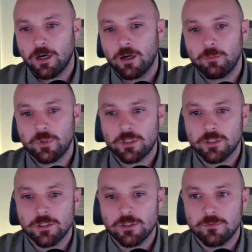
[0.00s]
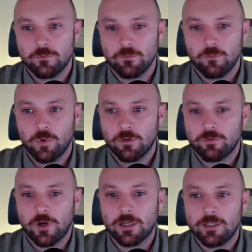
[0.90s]
uh, because, well,
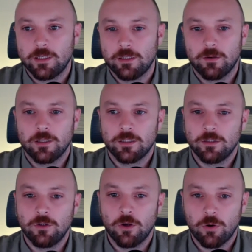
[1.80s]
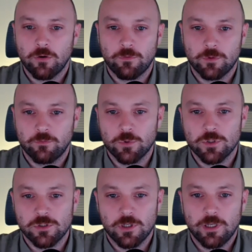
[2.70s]
frankly, I didn't know if it
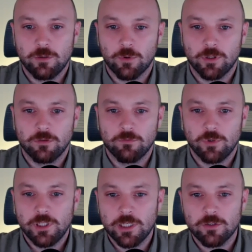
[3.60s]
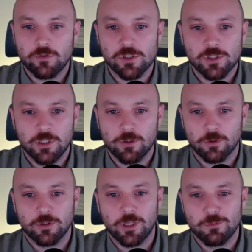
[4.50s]
was anyone really interested
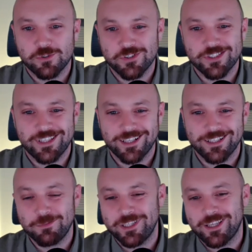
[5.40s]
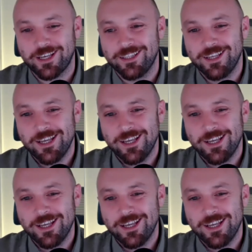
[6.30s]
or they were just telling me that.